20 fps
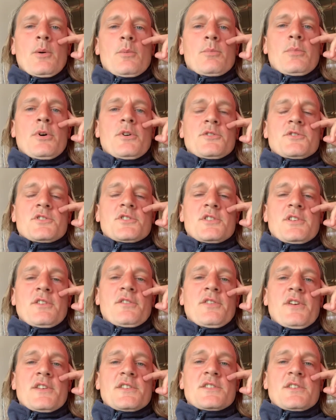
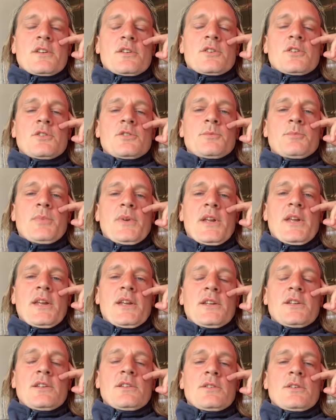positive as I could be,
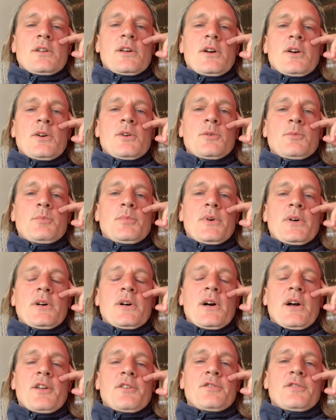you know.
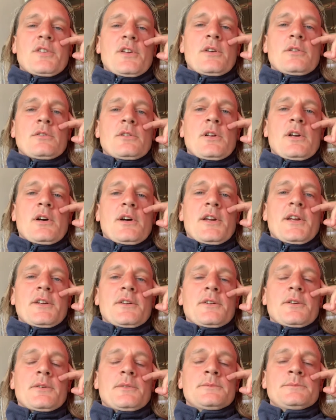But I feel
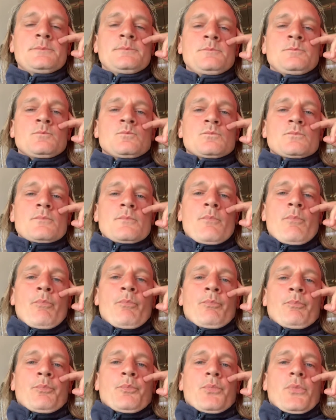like
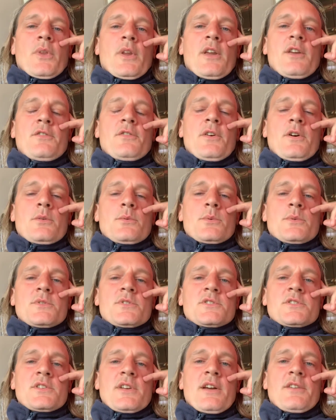if I
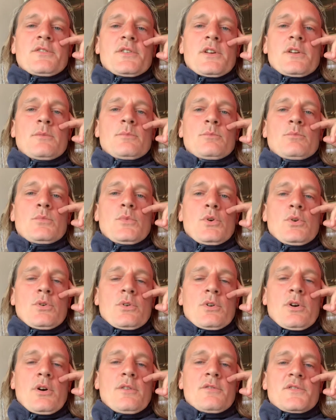was having more
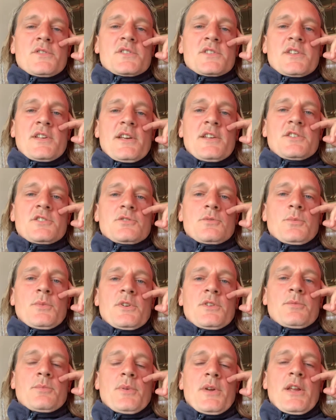conversation
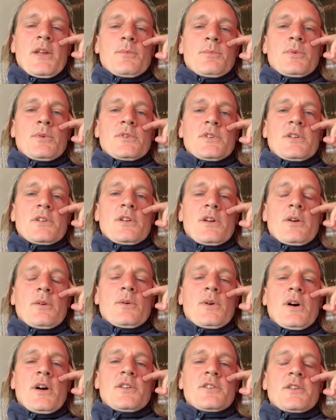with people, you
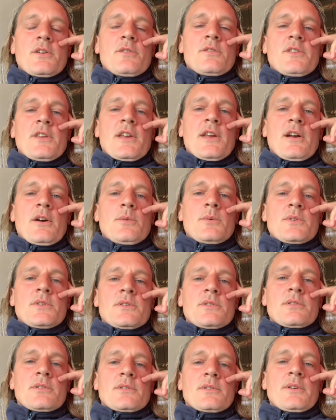know, I don't think I
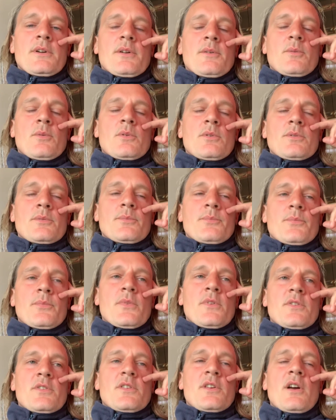would
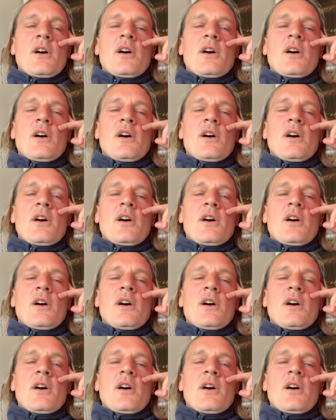the